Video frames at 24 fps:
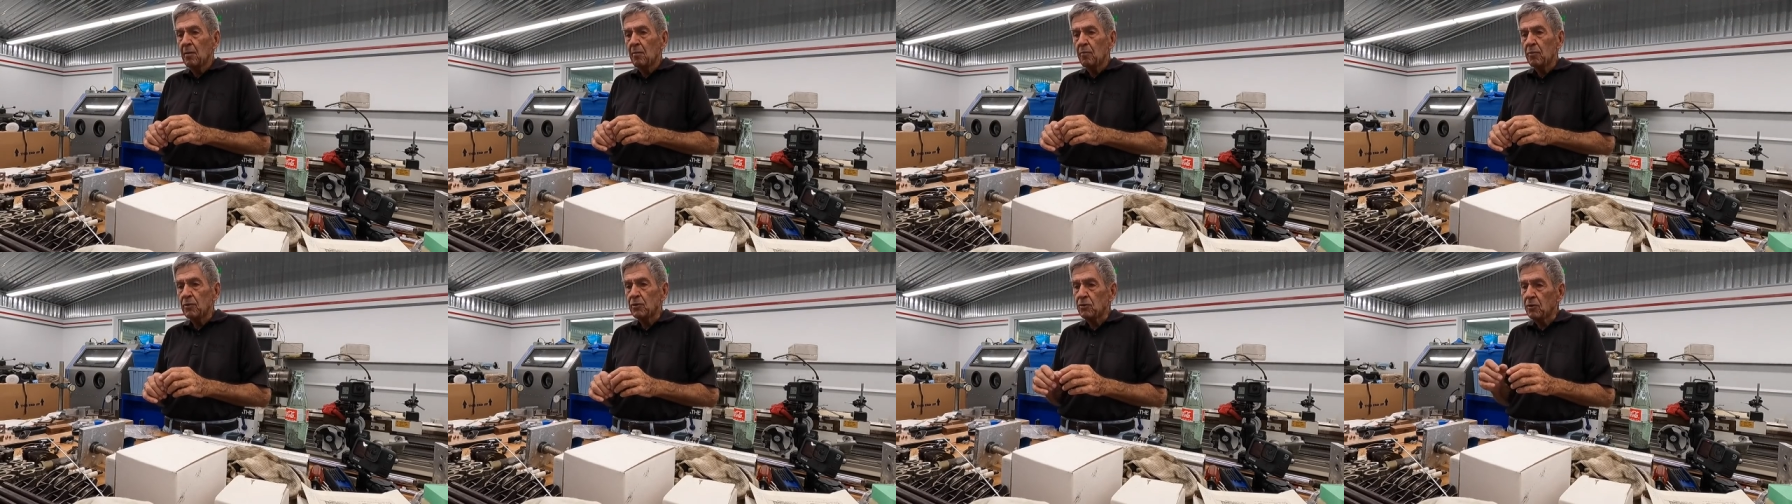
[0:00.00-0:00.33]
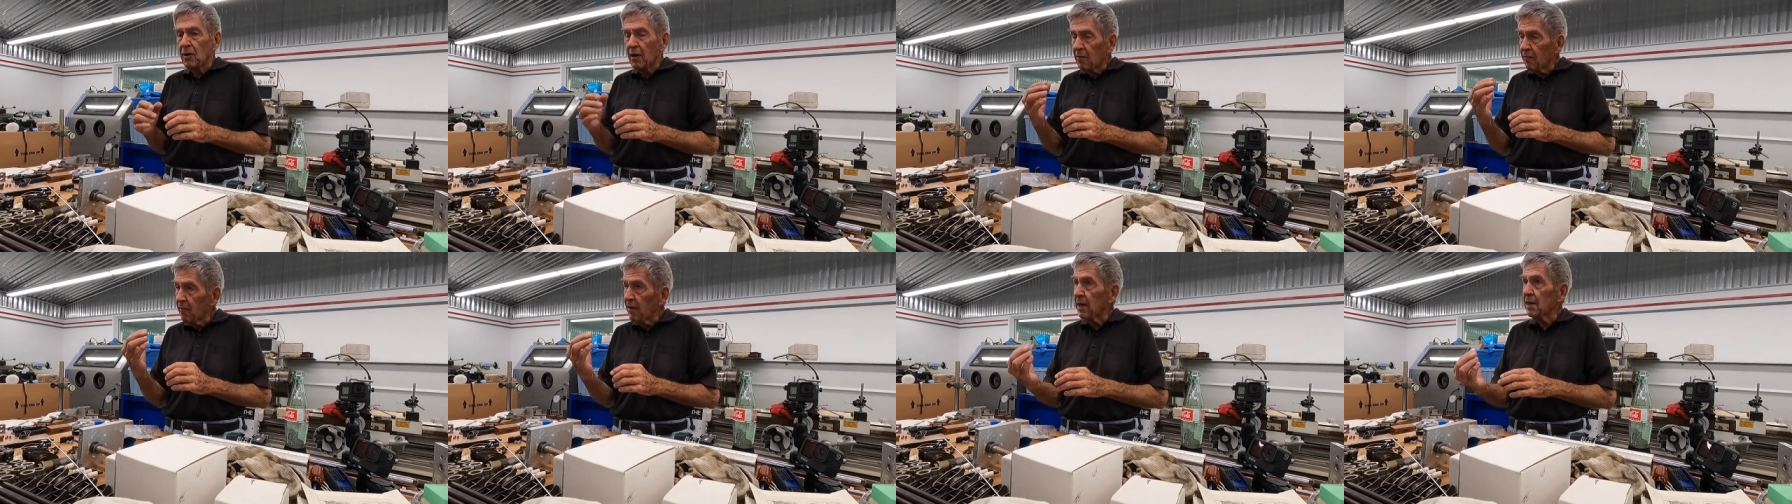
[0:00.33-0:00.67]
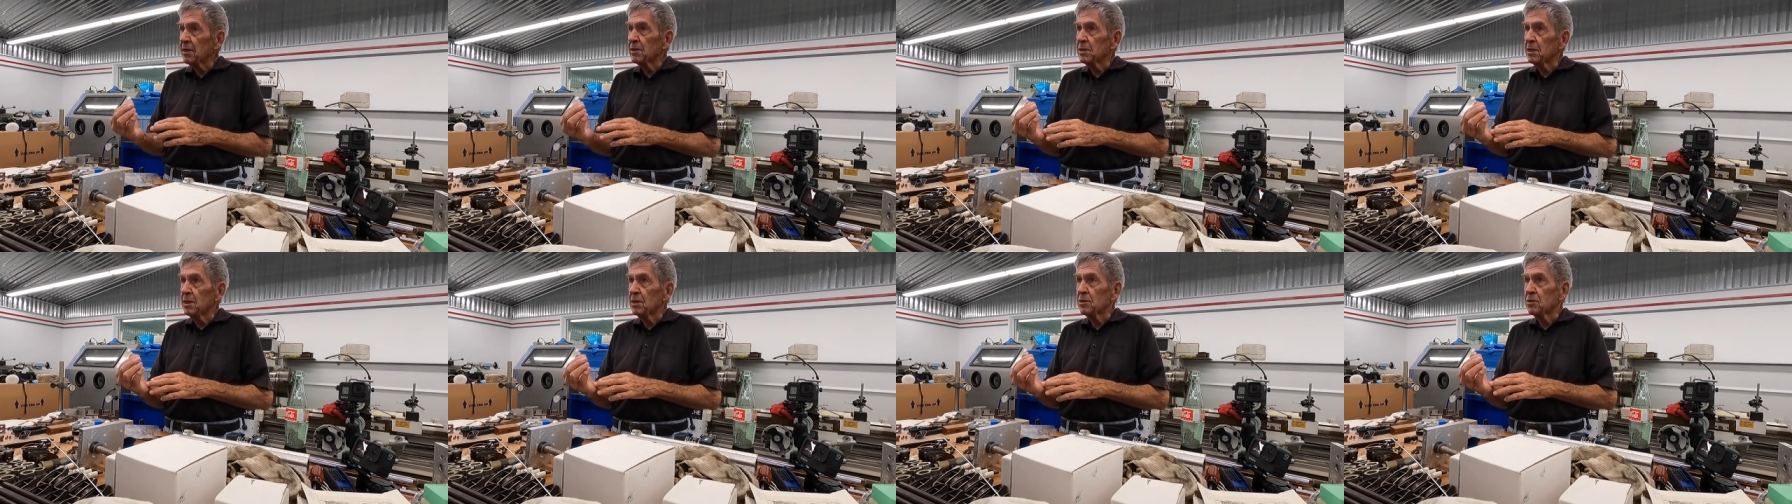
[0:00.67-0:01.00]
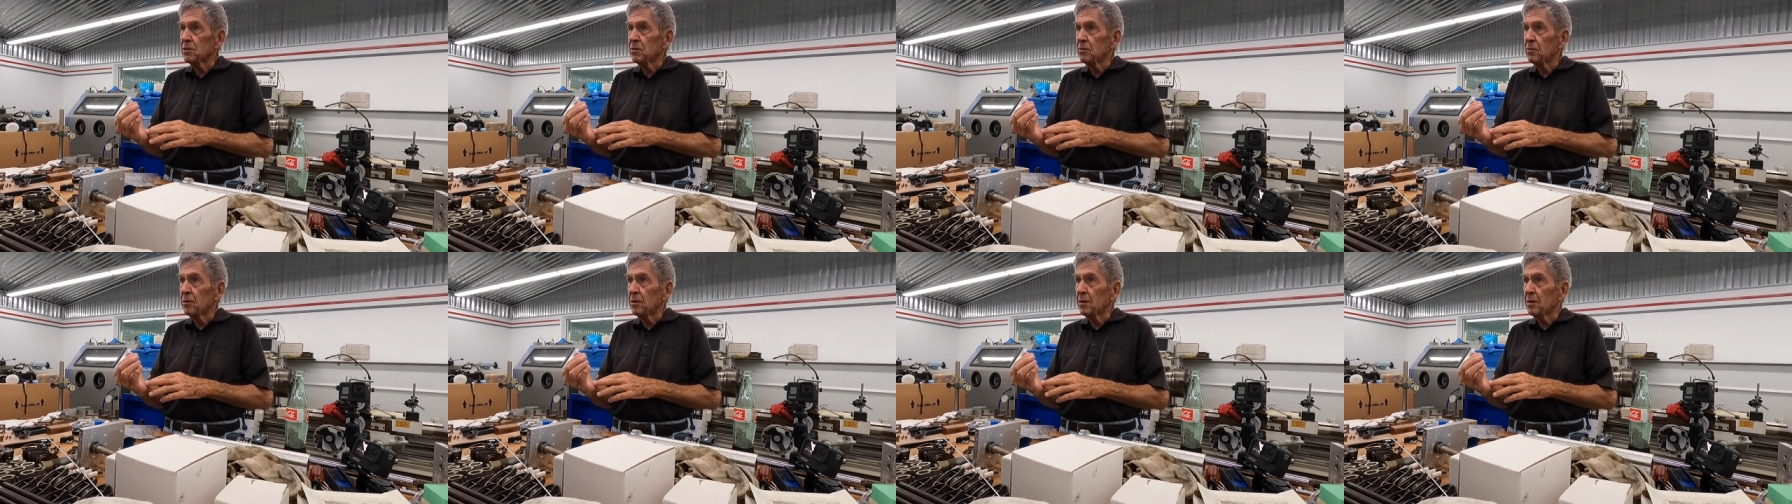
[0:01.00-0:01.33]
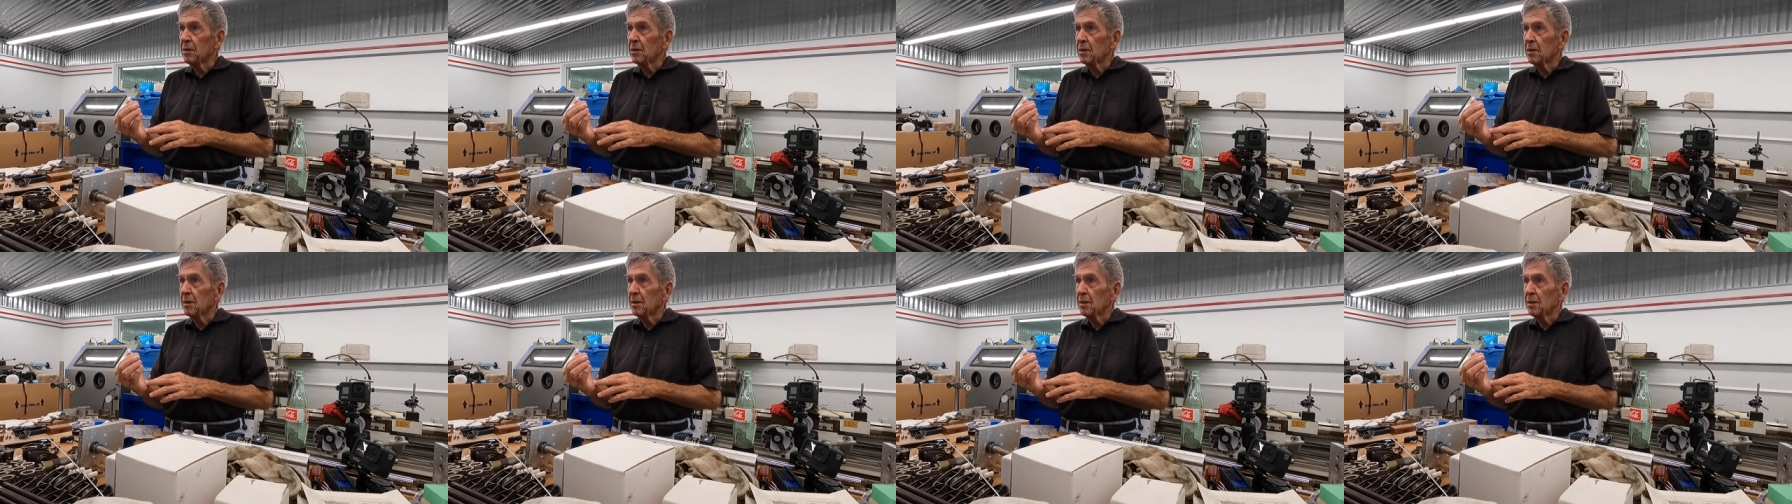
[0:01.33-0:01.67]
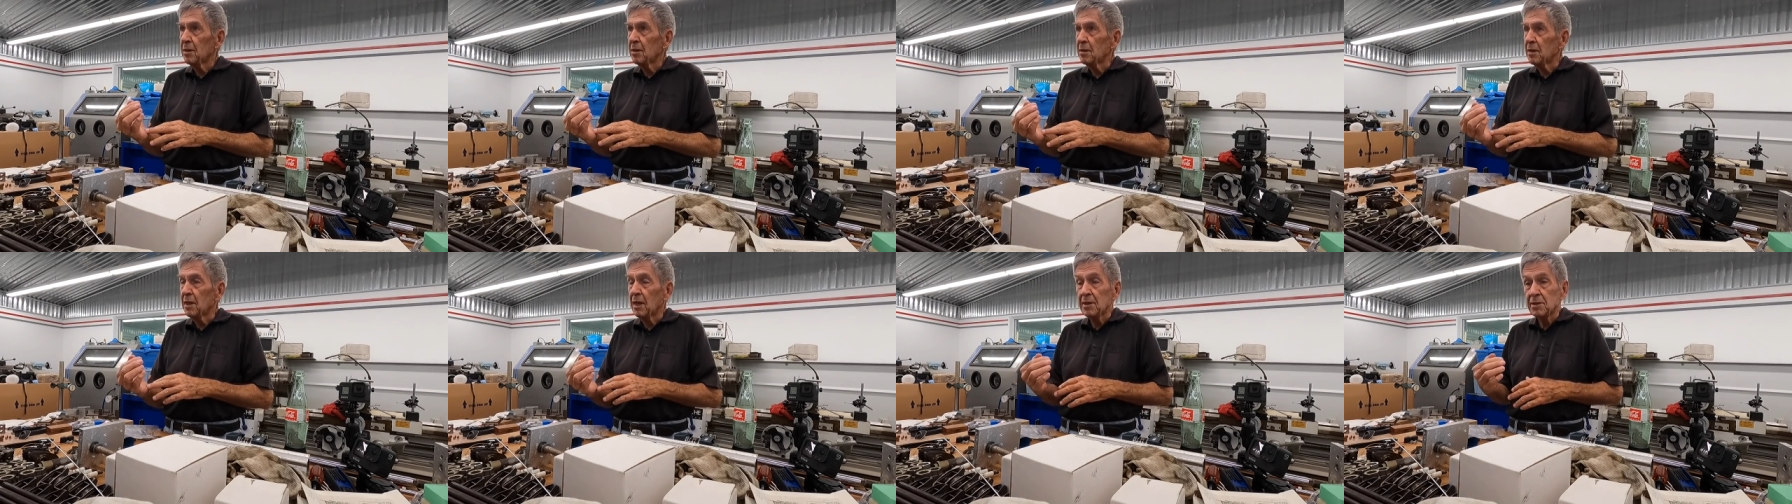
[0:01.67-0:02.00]
but you have access to it. Mm-hmm.
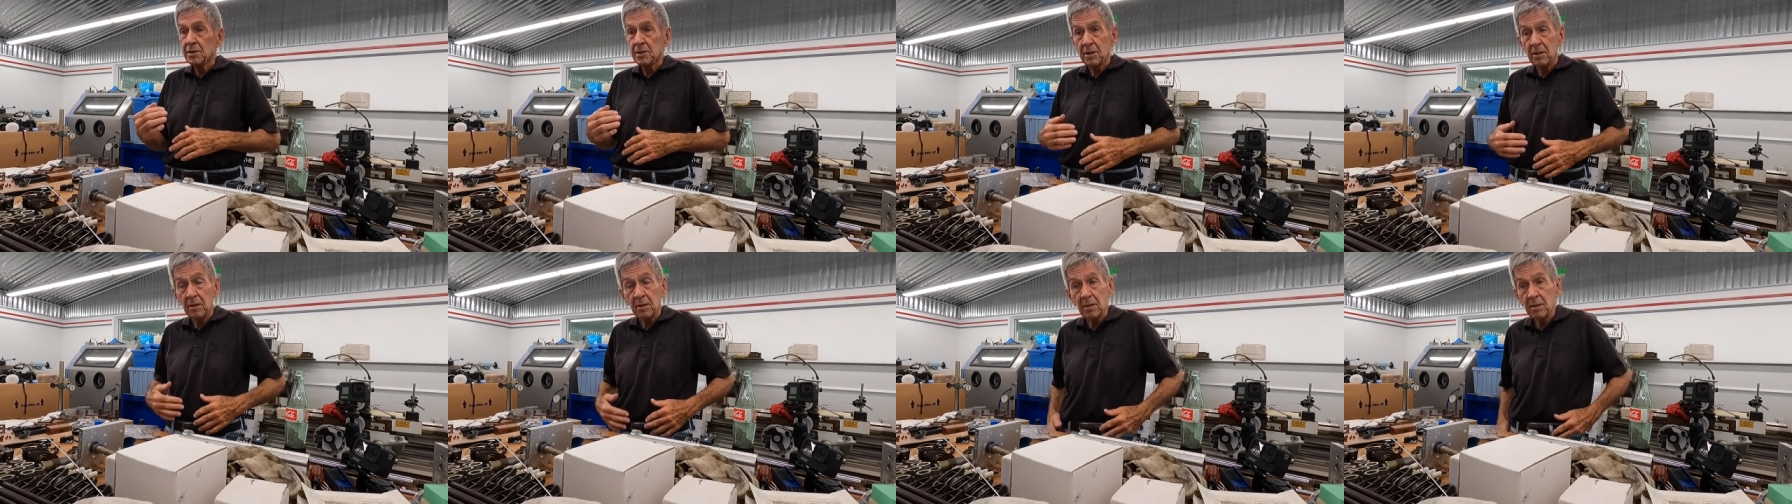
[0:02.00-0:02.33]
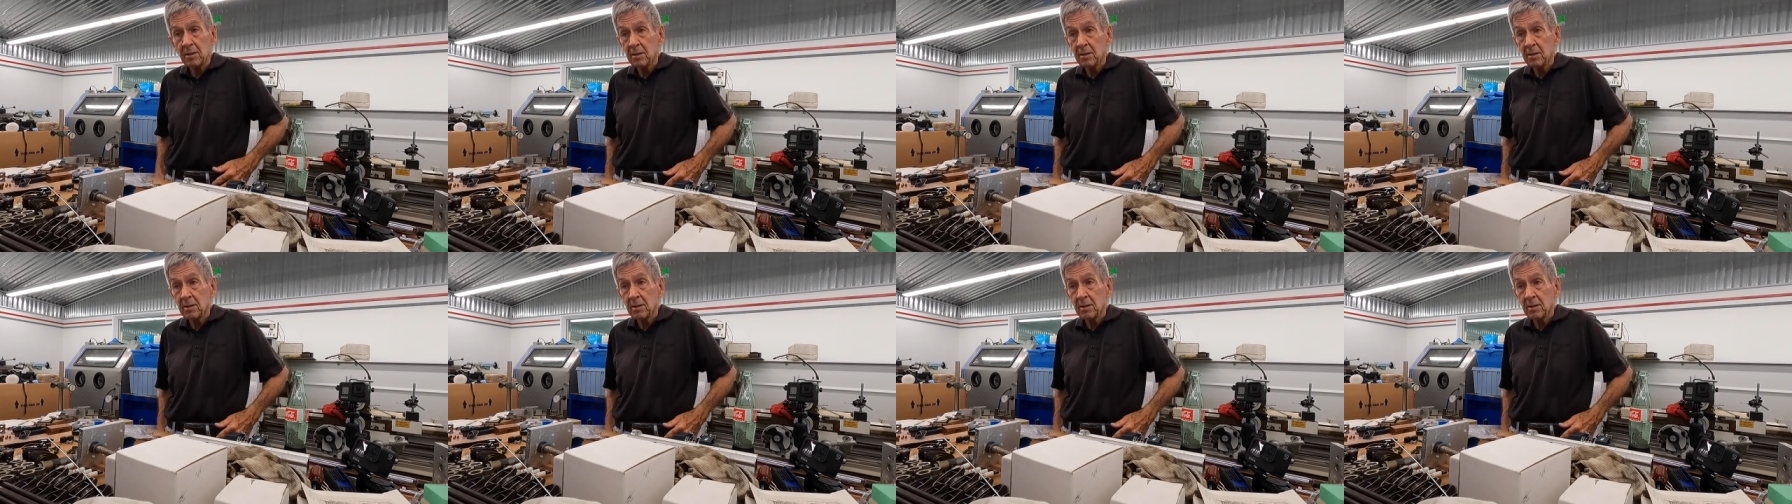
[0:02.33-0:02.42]
That's in,